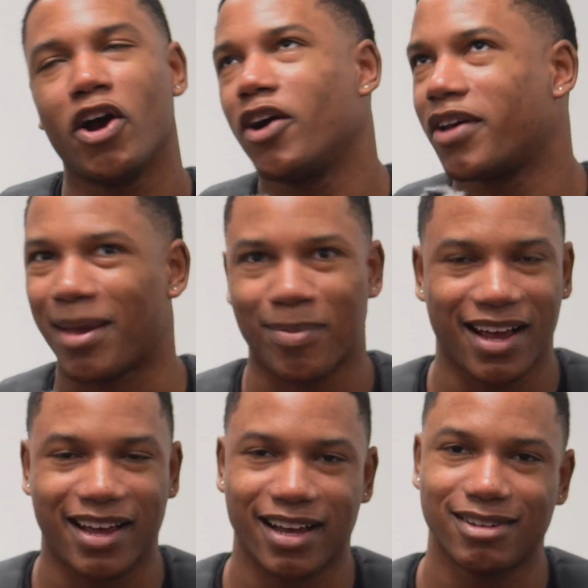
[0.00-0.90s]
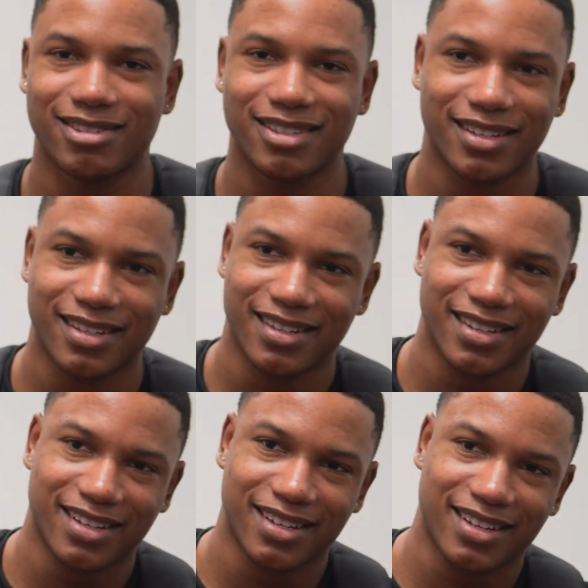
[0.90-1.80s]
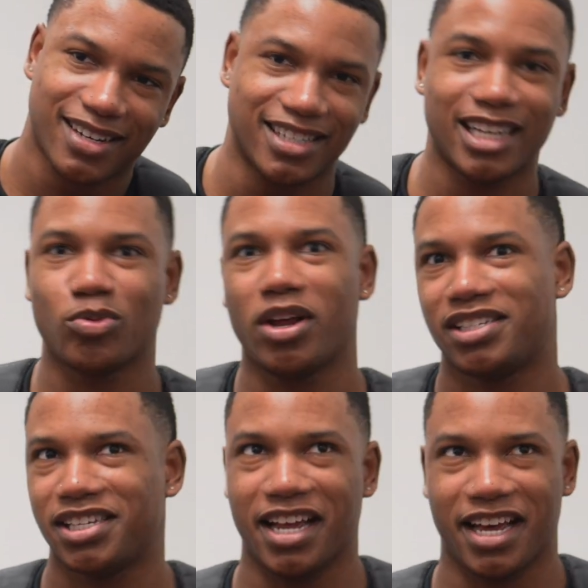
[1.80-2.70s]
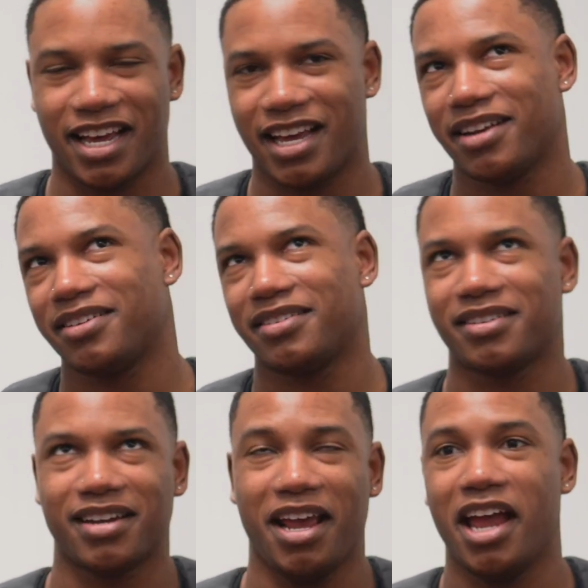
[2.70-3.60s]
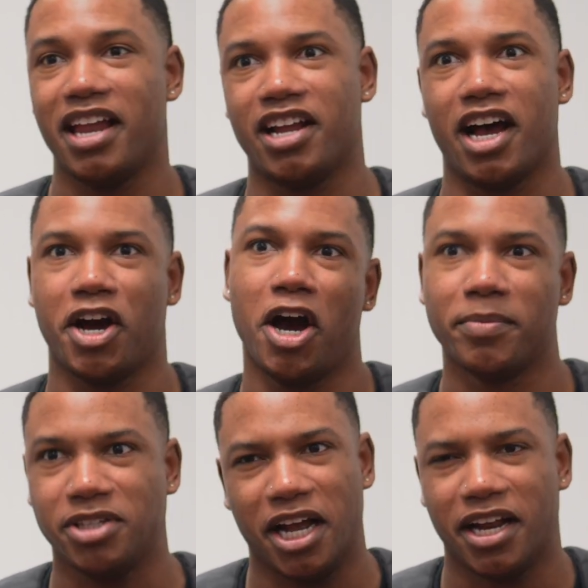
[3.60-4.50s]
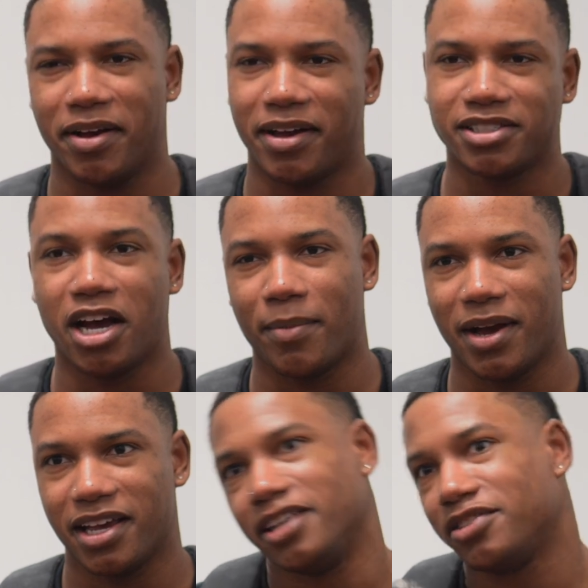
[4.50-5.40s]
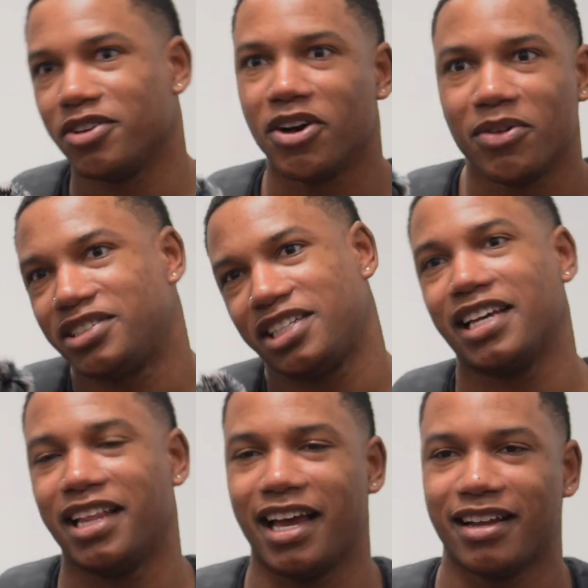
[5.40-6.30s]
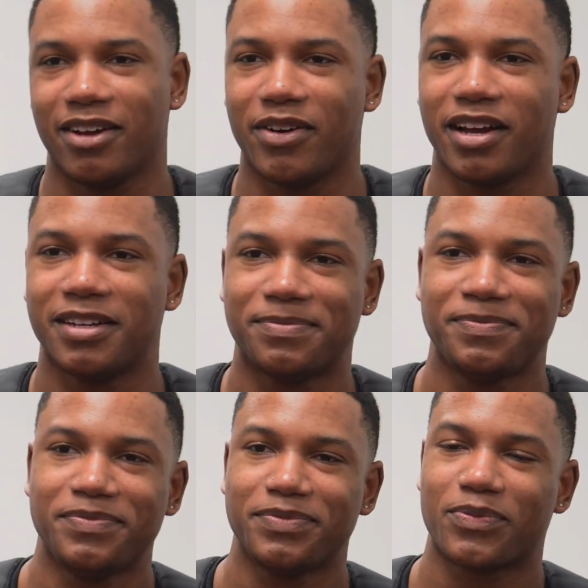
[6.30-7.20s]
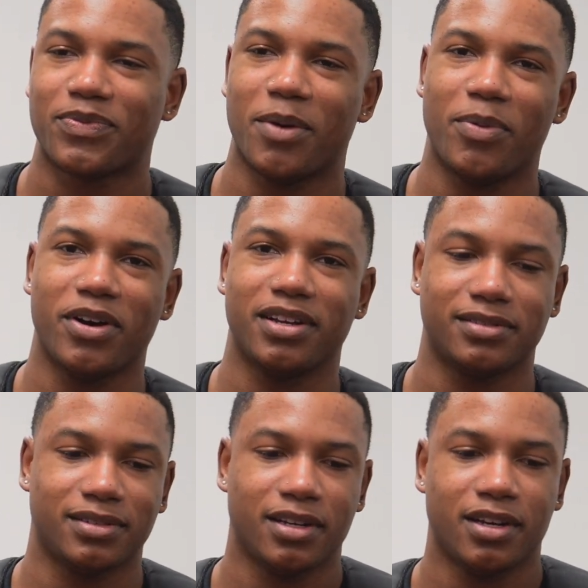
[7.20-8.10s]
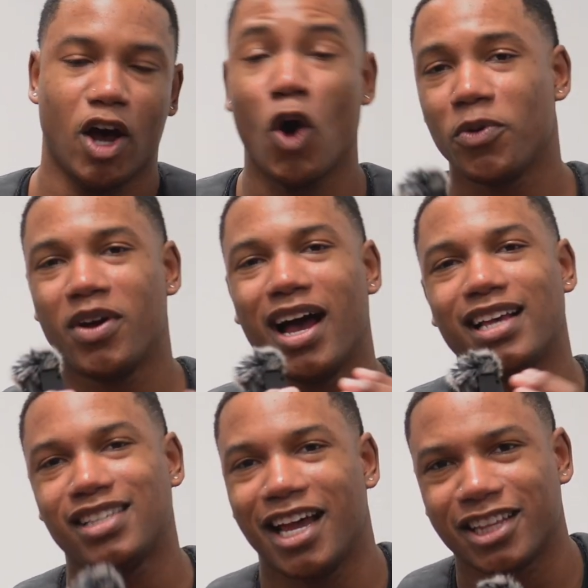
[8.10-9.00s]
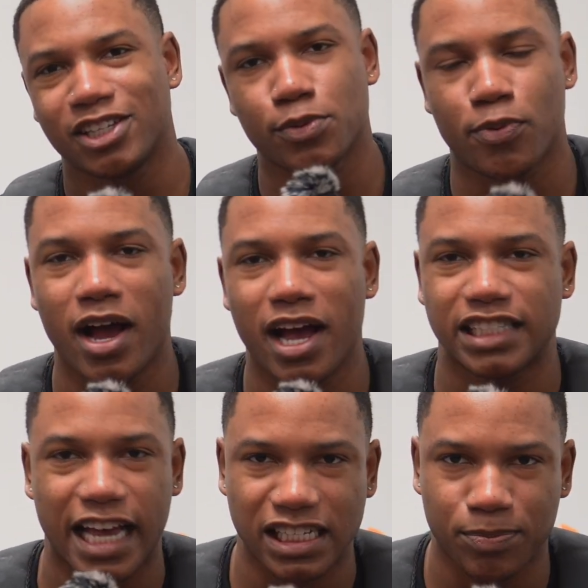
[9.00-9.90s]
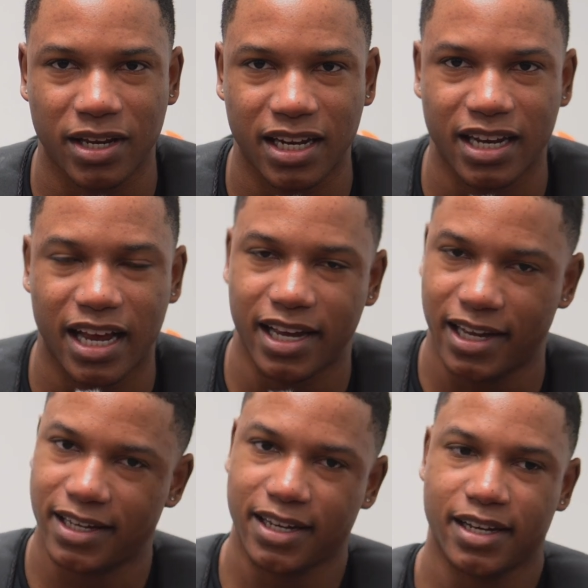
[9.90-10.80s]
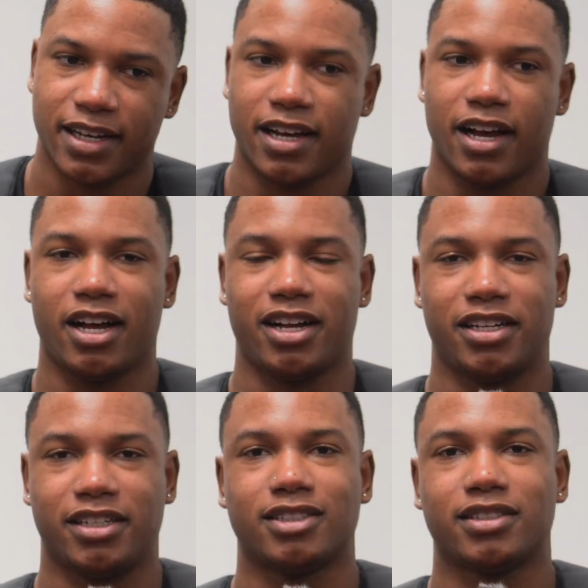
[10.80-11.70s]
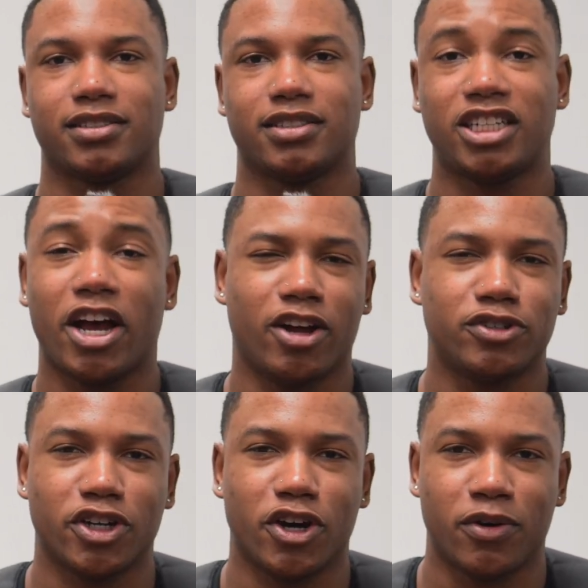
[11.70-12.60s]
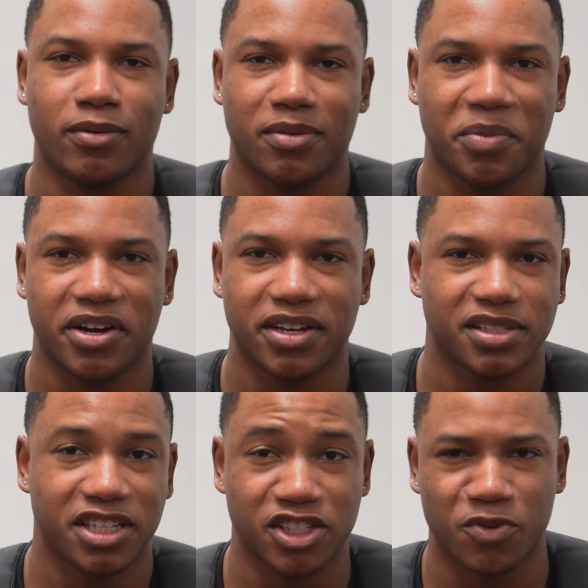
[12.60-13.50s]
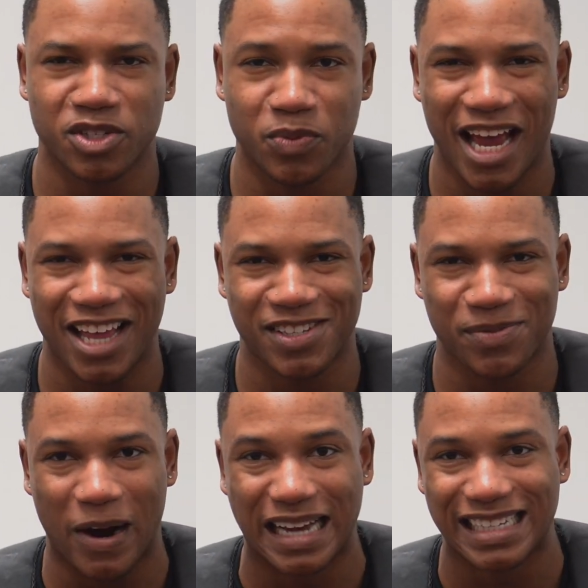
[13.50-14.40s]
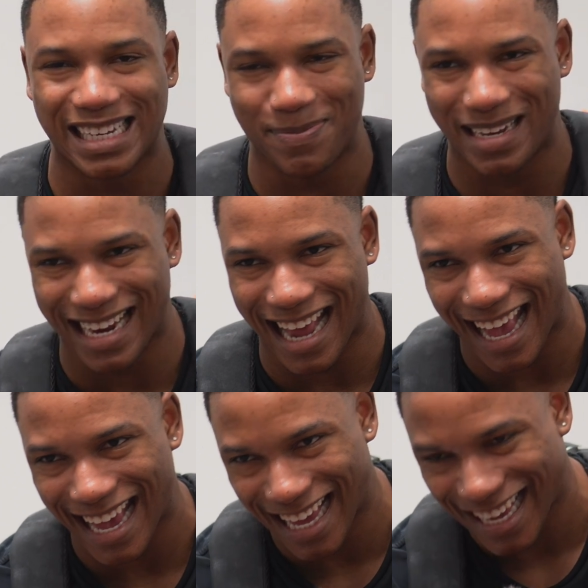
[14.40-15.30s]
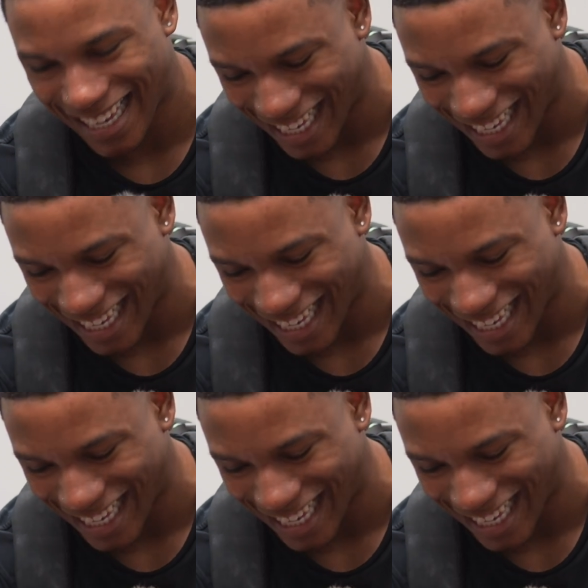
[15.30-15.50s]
right, I'll keep it, I guess. Because that's what I sit at not comp time, I guess. Let's just say that, okay? But I hope you guys like this surprise SBD day. Shout out Joe, because he's the reason we had the surprise SBD day.